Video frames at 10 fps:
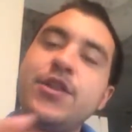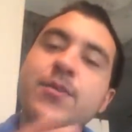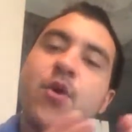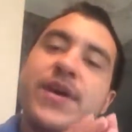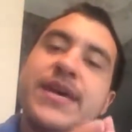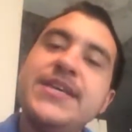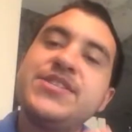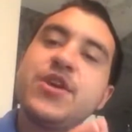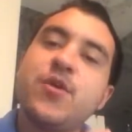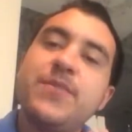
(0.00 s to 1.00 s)
the more
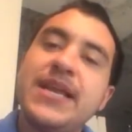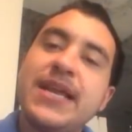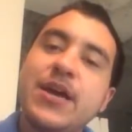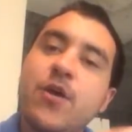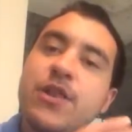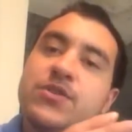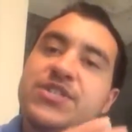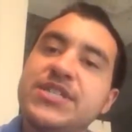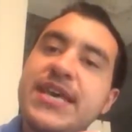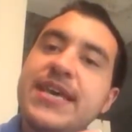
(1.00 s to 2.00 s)
easier it'll be to let go of those
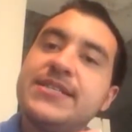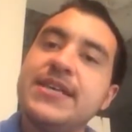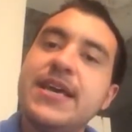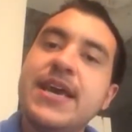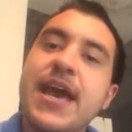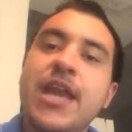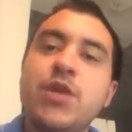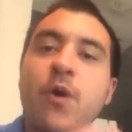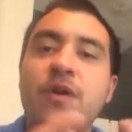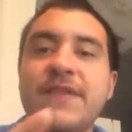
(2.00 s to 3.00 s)
sins, and
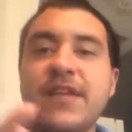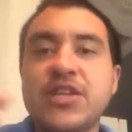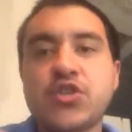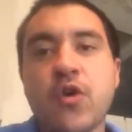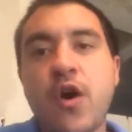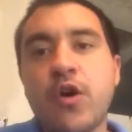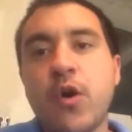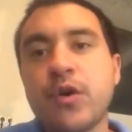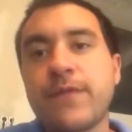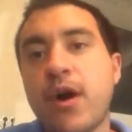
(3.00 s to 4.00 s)
you won't have that
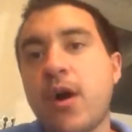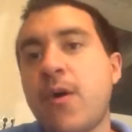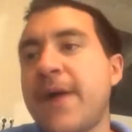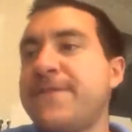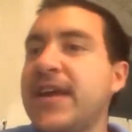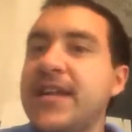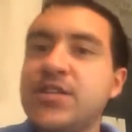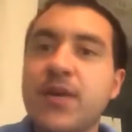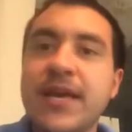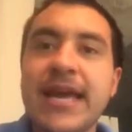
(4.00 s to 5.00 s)
stronghold of, oh, I fell
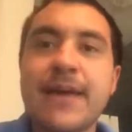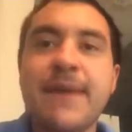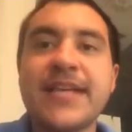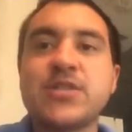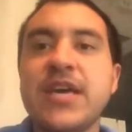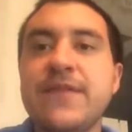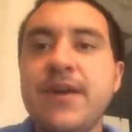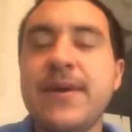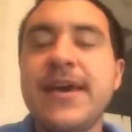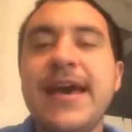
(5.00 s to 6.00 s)
into it again, I might as well give
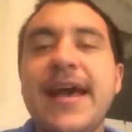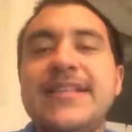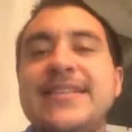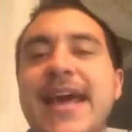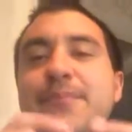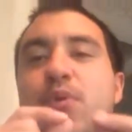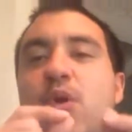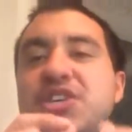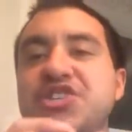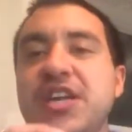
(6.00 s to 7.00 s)
up. It's not a
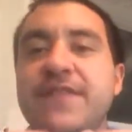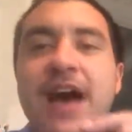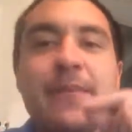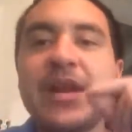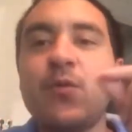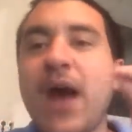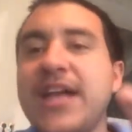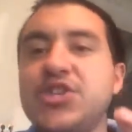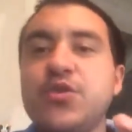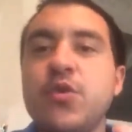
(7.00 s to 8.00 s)
point sheet of how many
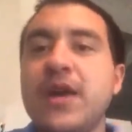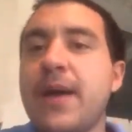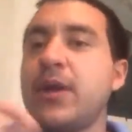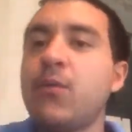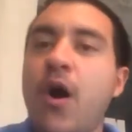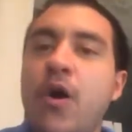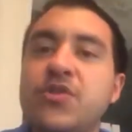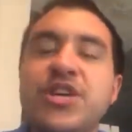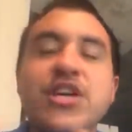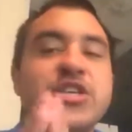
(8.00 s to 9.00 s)
rights you do and how many
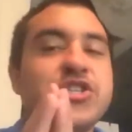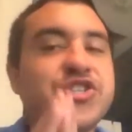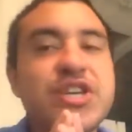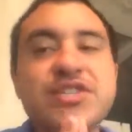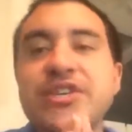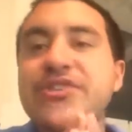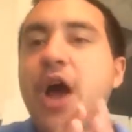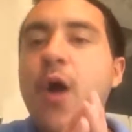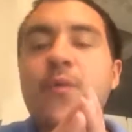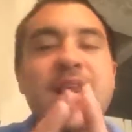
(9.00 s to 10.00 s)
wrongs. Jesus
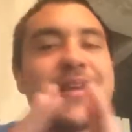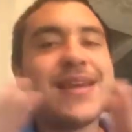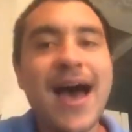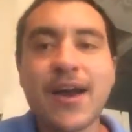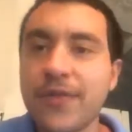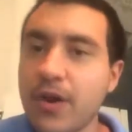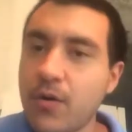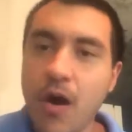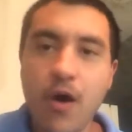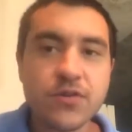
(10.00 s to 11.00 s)
already died on the
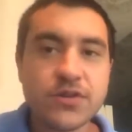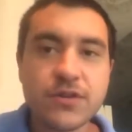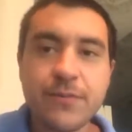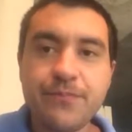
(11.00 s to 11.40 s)
cross.